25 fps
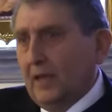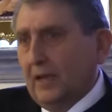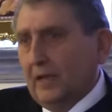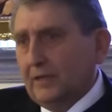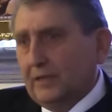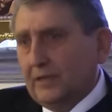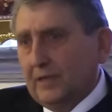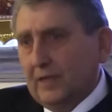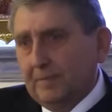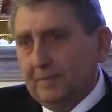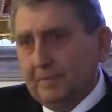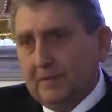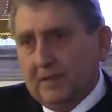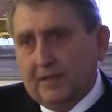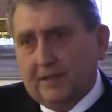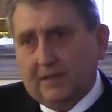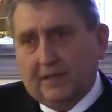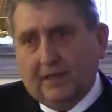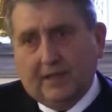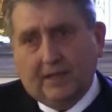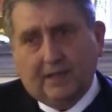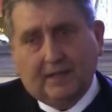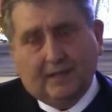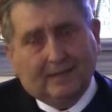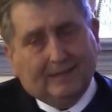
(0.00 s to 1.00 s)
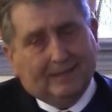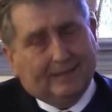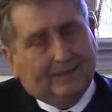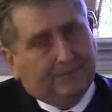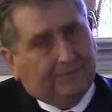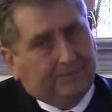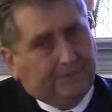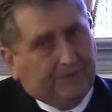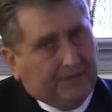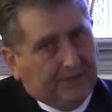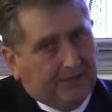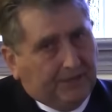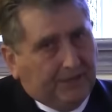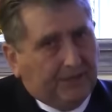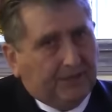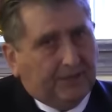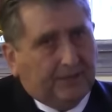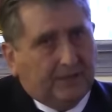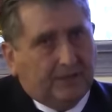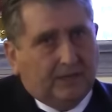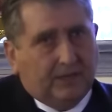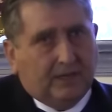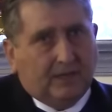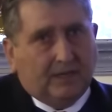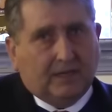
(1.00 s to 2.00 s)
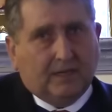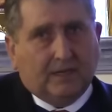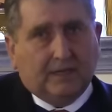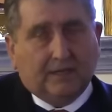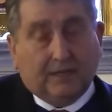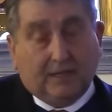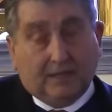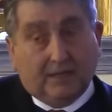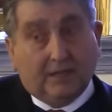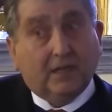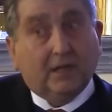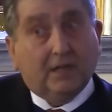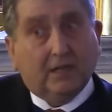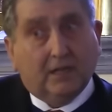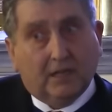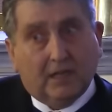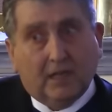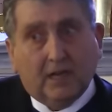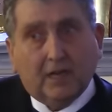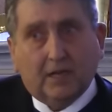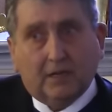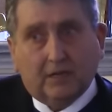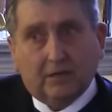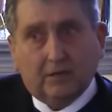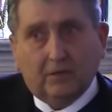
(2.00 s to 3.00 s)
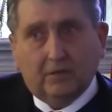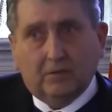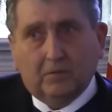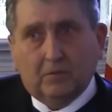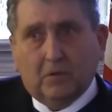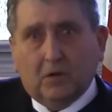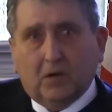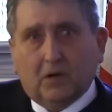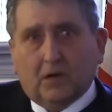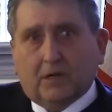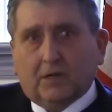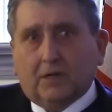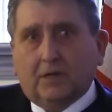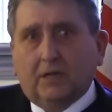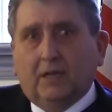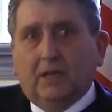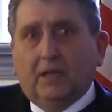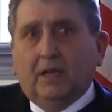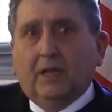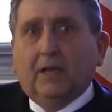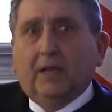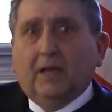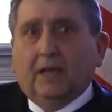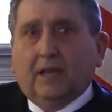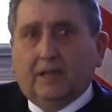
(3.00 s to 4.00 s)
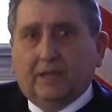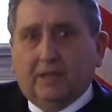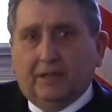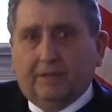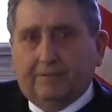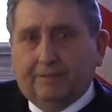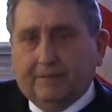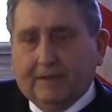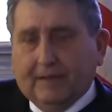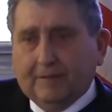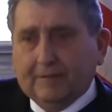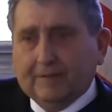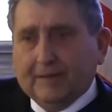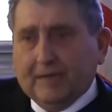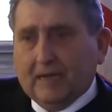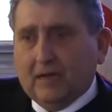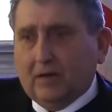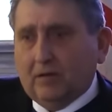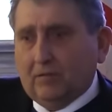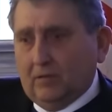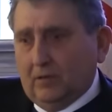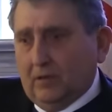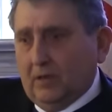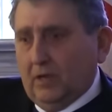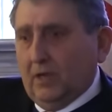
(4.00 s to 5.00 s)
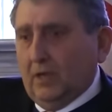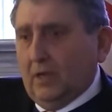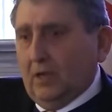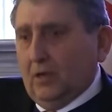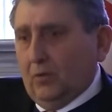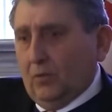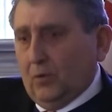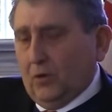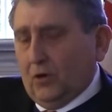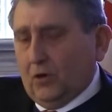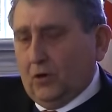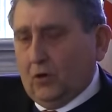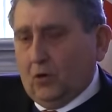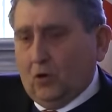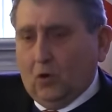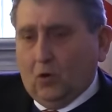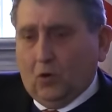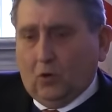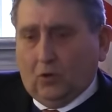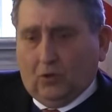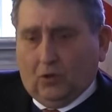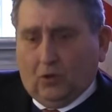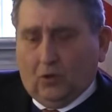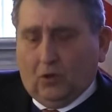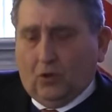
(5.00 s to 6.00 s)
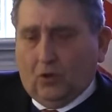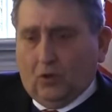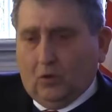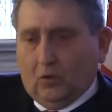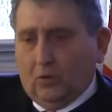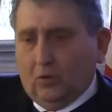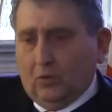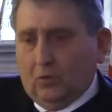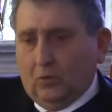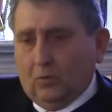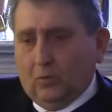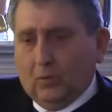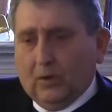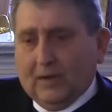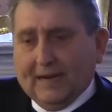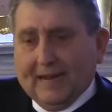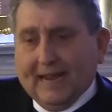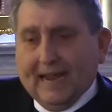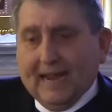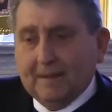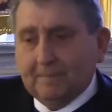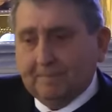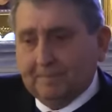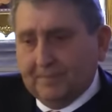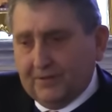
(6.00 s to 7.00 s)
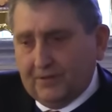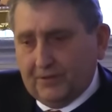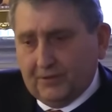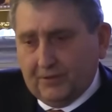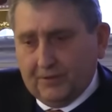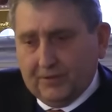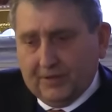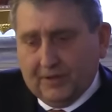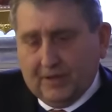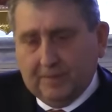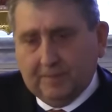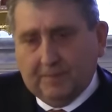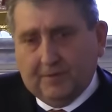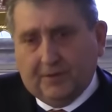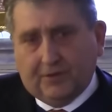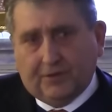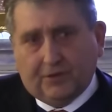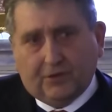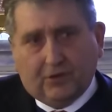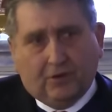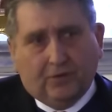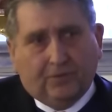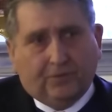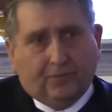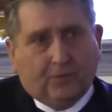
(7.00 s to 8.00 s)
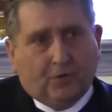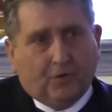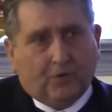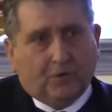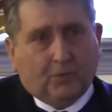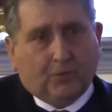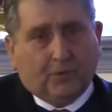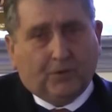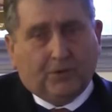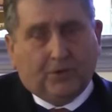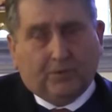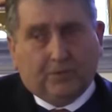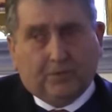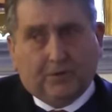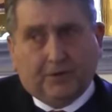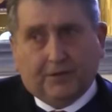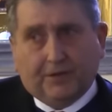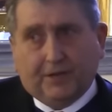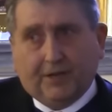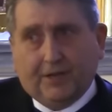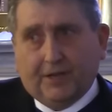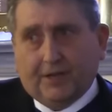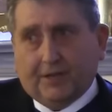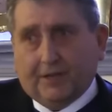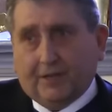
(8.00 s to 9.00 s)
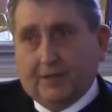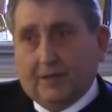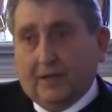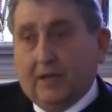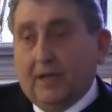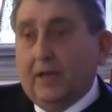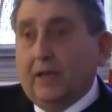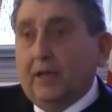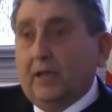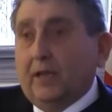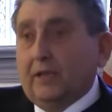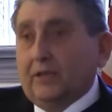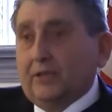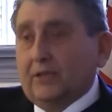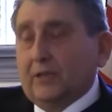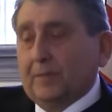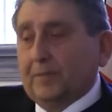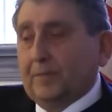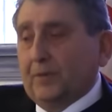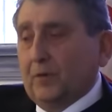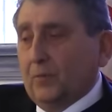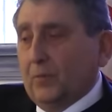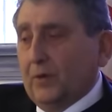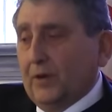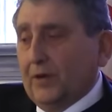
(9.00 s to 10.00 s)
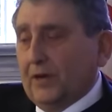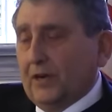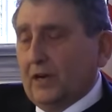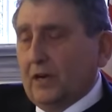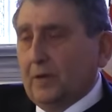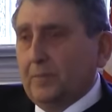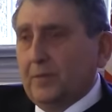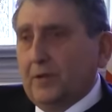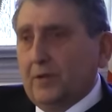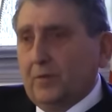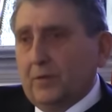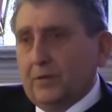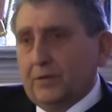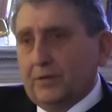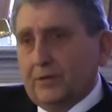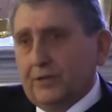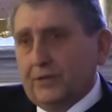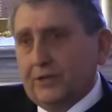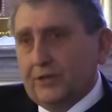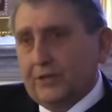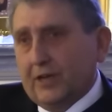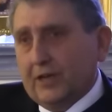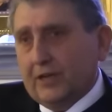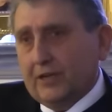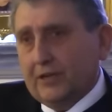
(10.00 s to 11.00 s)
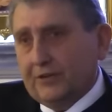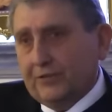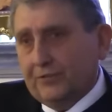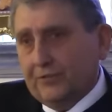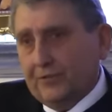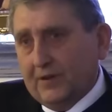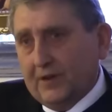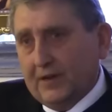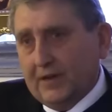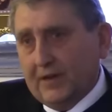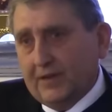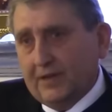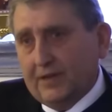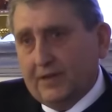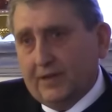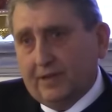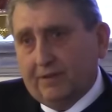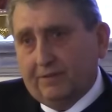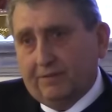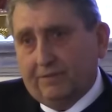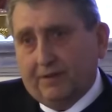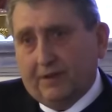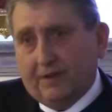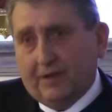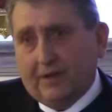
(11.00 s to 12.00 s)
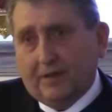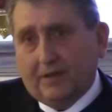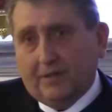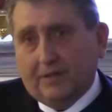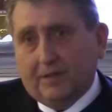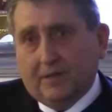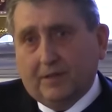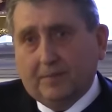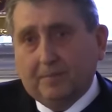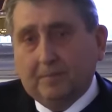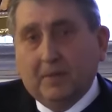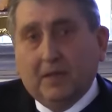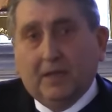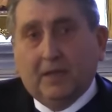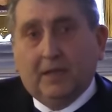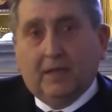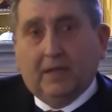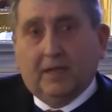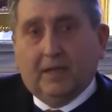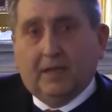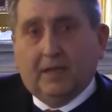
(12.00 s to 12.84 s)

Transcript: except that they really uh, they did a lot of good work, and they found out where all, all what happened to them and so forth, where they were taken, except the White Army wasn't satisfied and fired them.